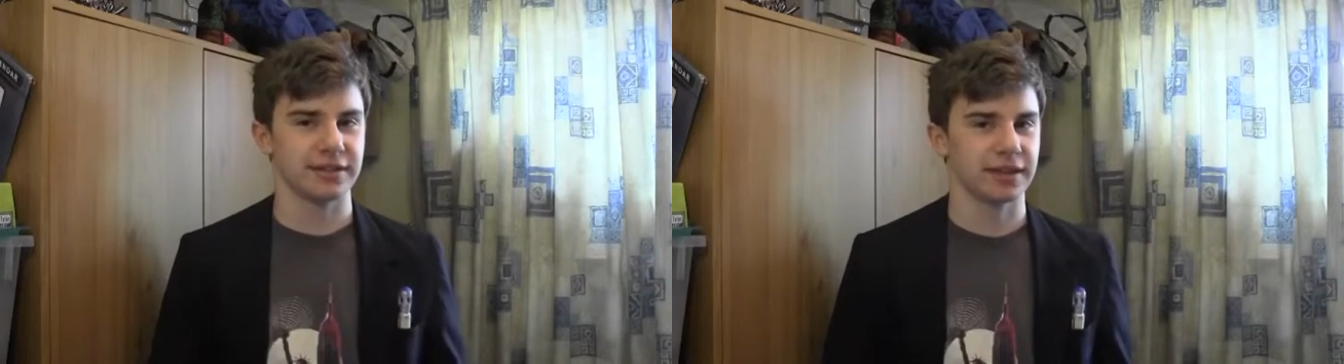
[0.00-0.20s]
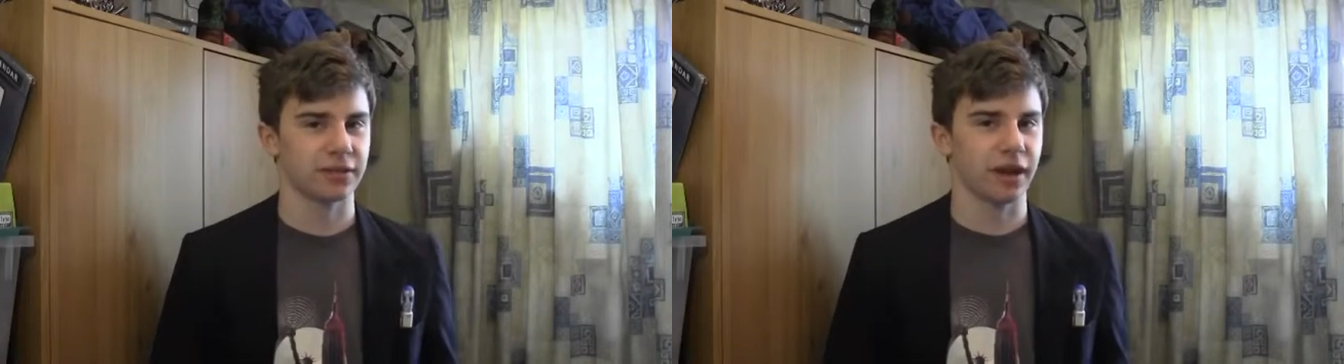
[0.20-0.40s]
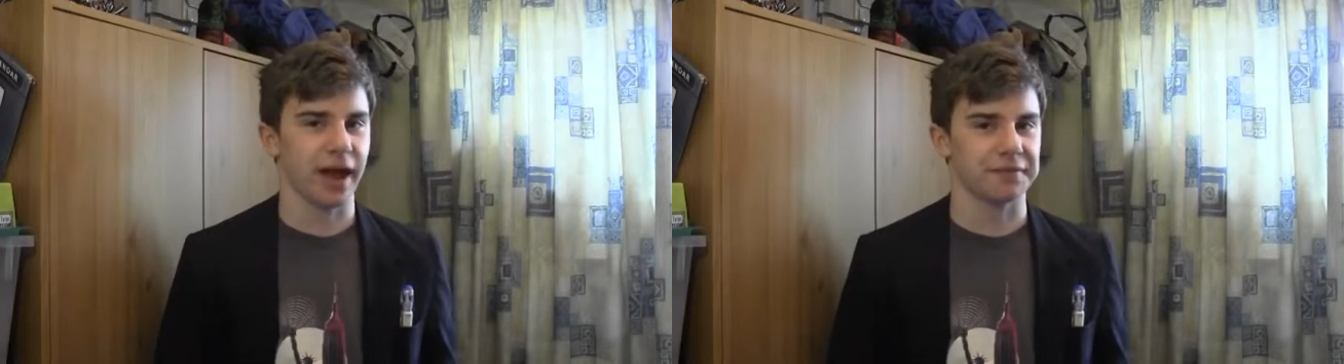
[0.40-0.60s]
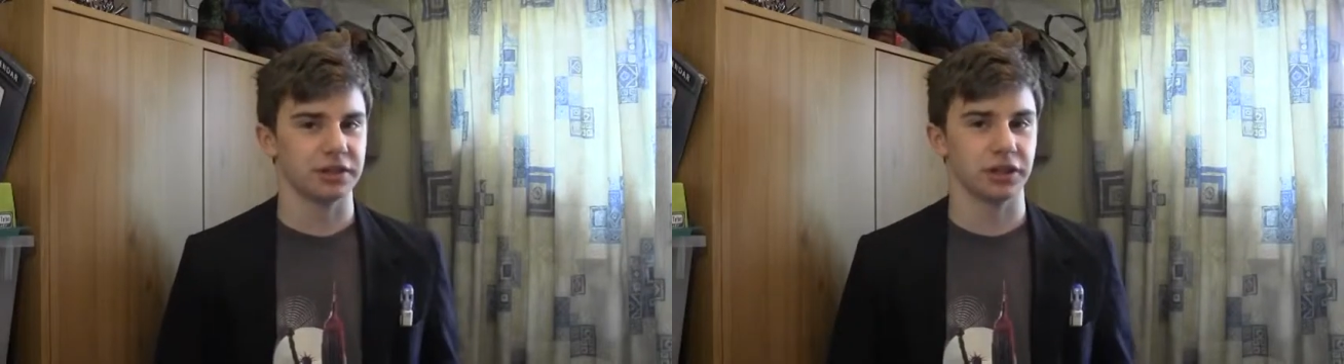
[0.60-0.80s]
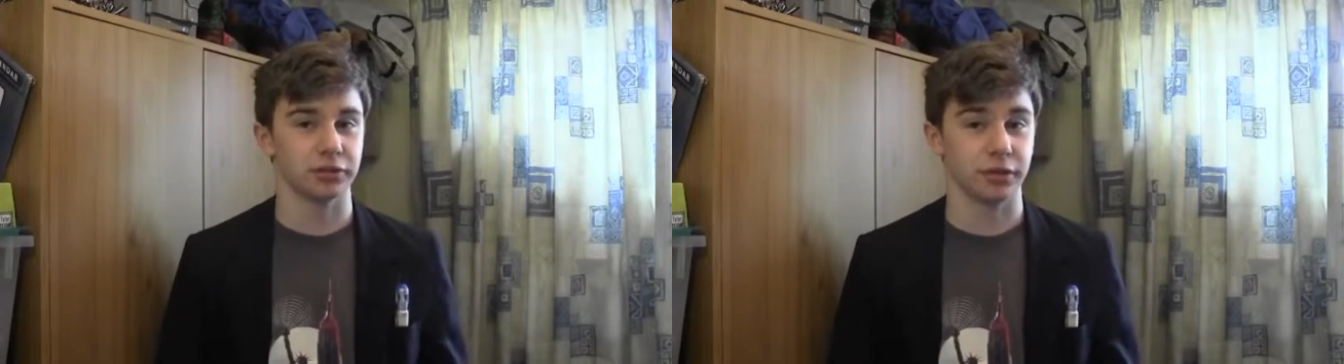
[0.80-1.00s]
seeing as I
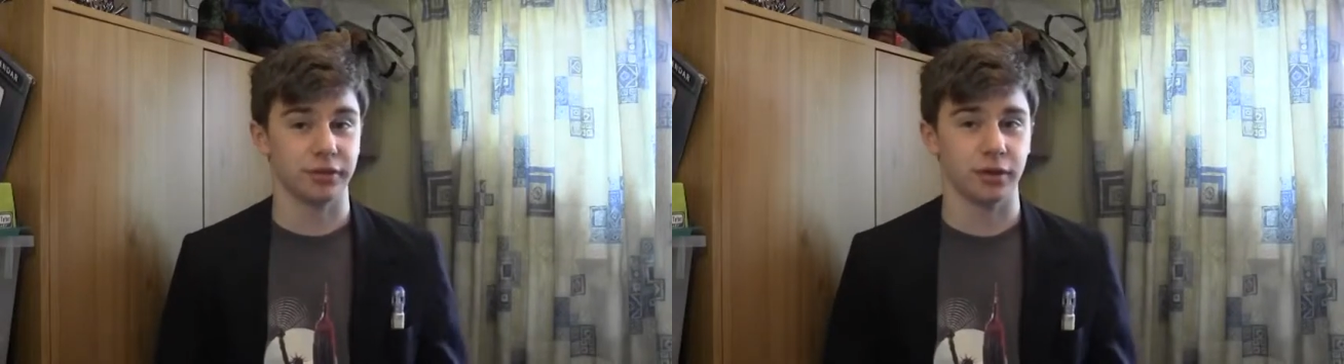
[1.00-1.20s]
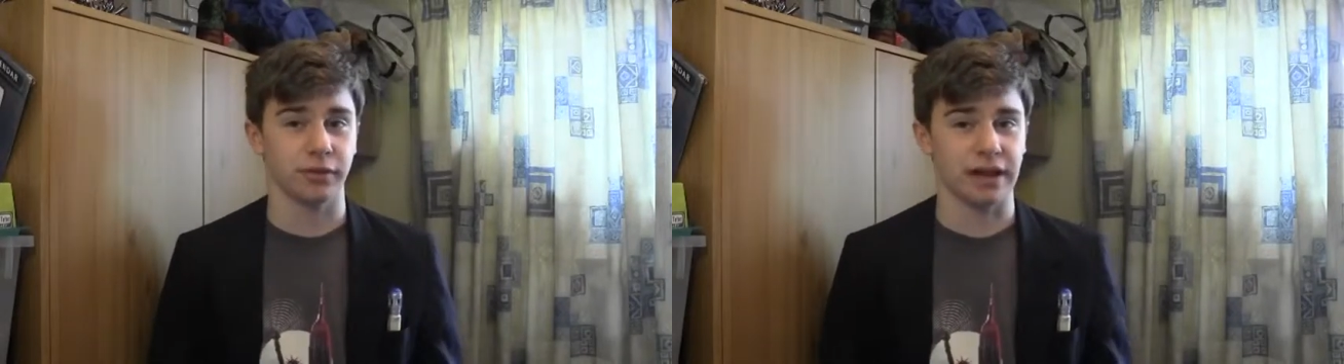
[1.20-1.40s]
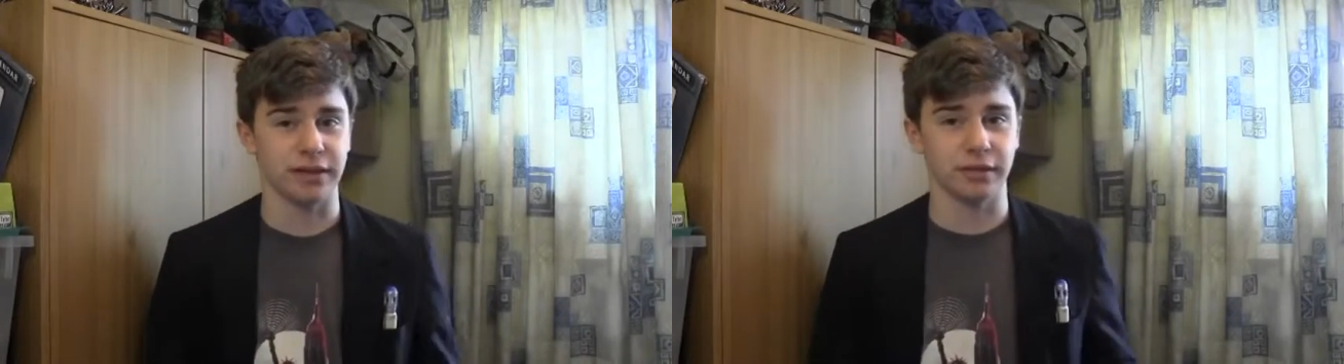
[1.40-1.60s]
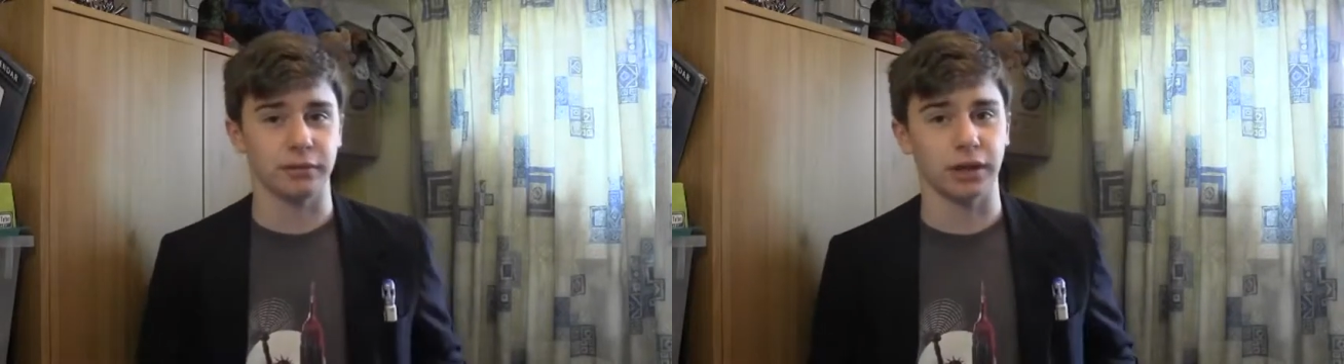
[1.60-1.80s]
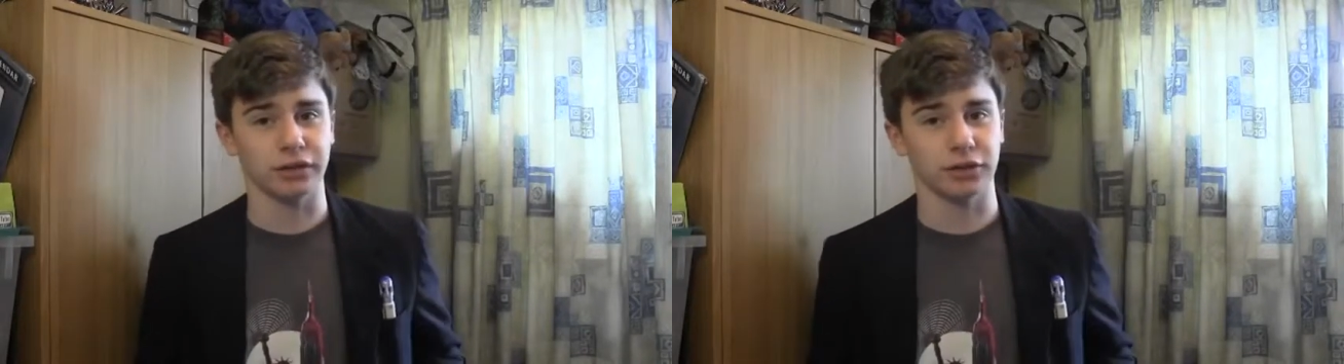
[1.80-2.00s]
haven't done a review of Aliens
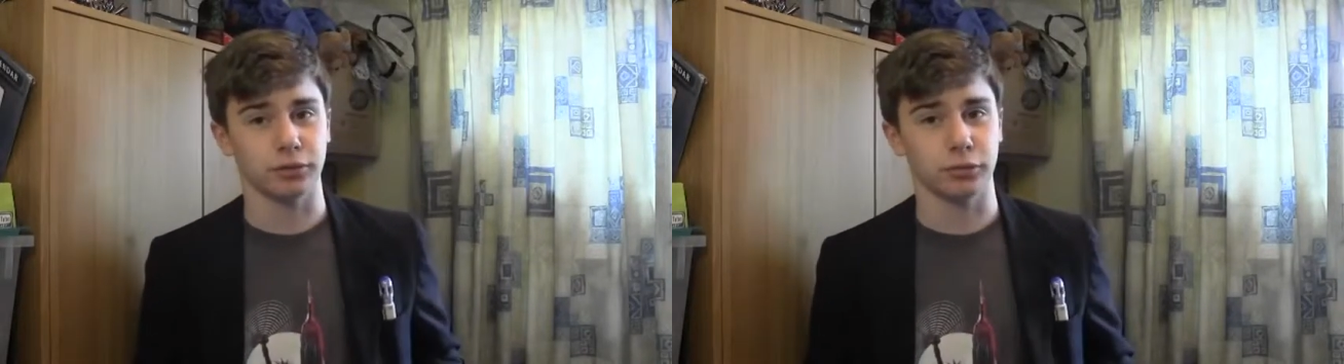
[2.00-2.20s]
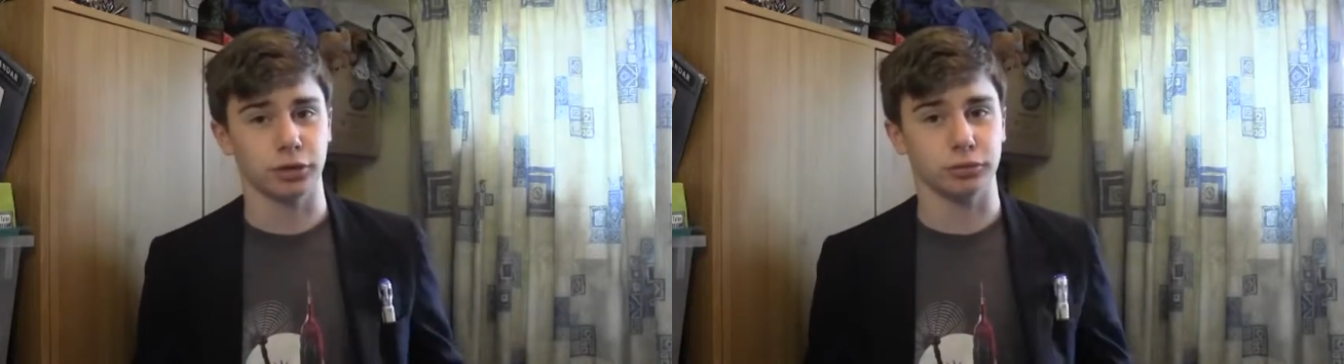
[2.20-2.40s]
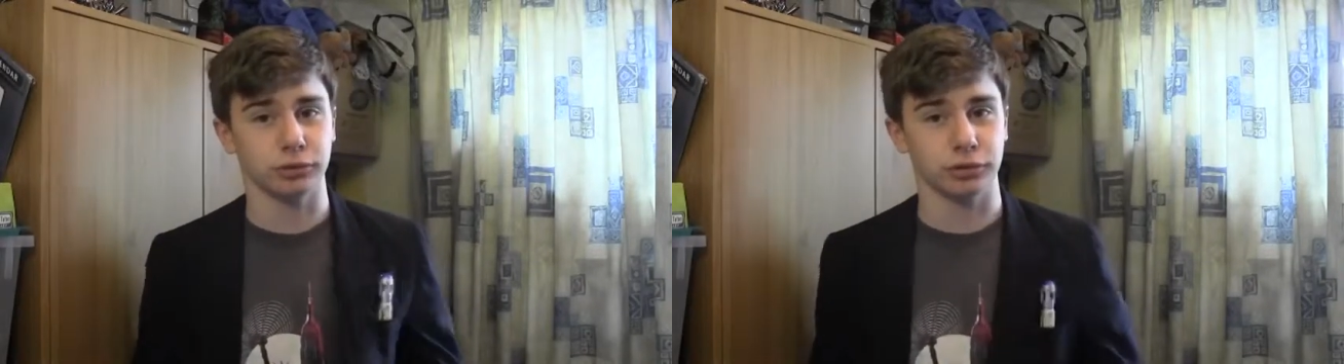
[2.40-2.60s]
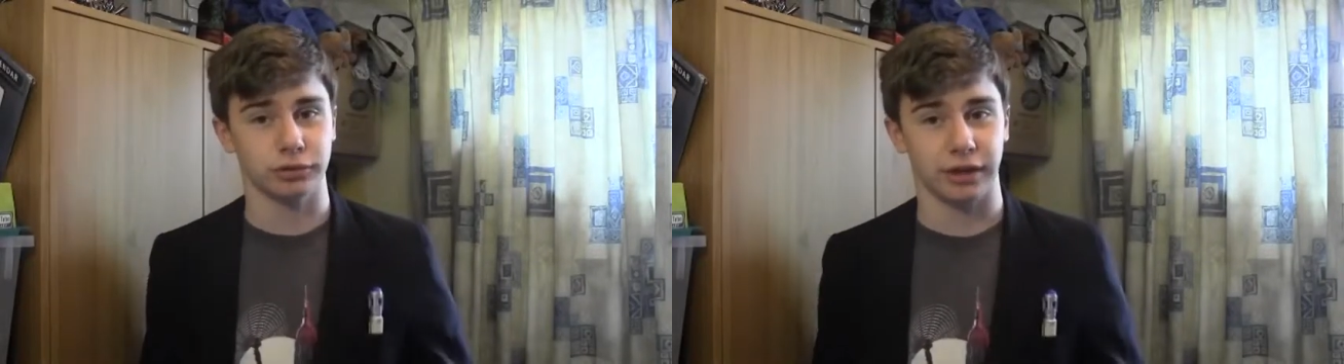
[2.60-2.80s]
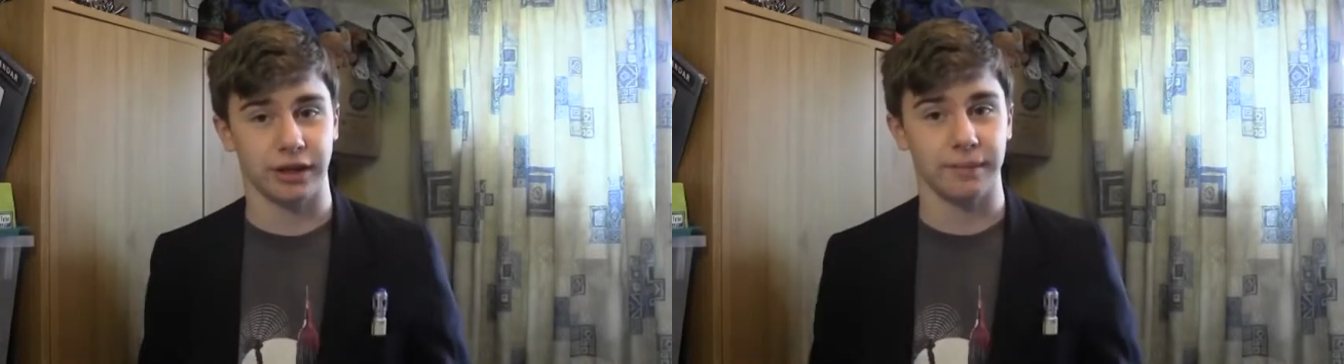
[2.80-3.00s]
of London and World War
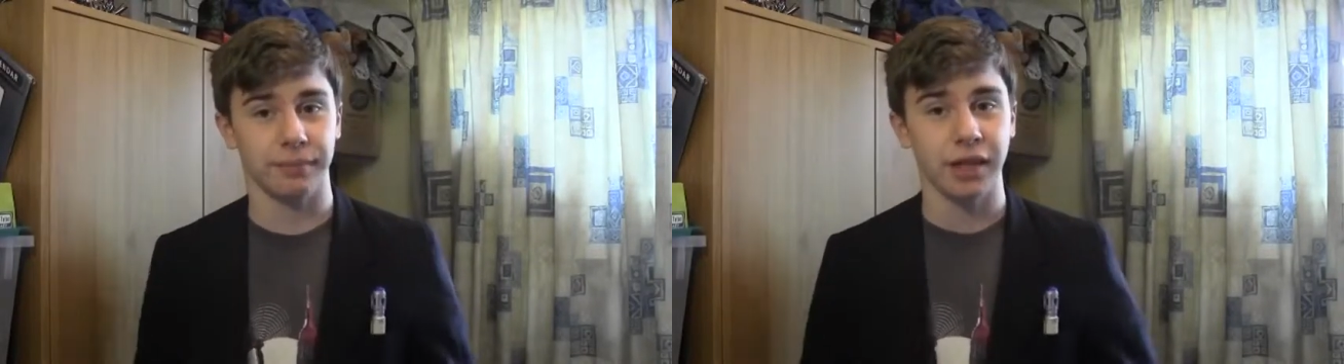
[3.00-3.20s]
III yet.